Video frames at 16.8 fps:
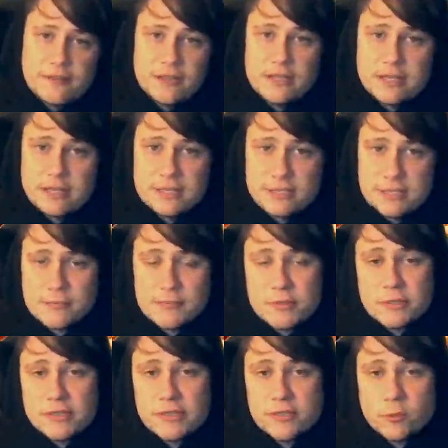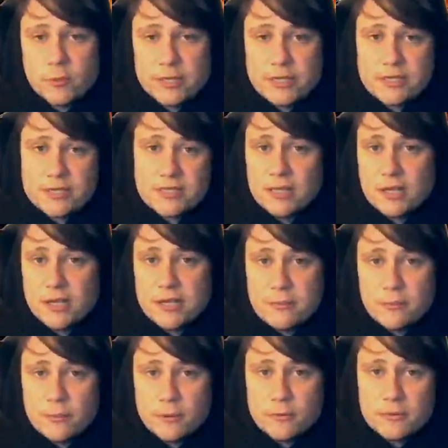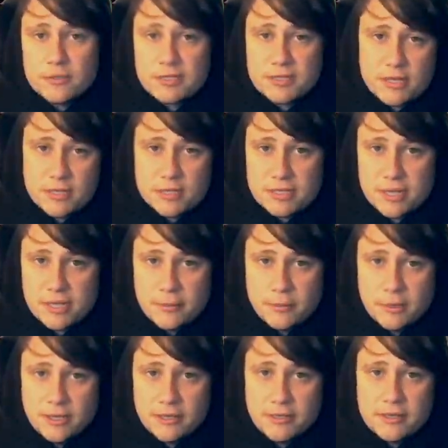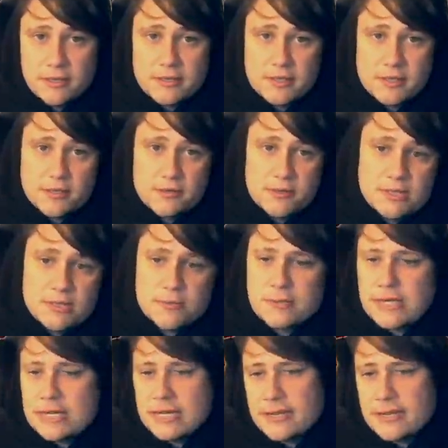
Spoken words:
feel like has slipped on a little bit is the light boots Tumbler. So this one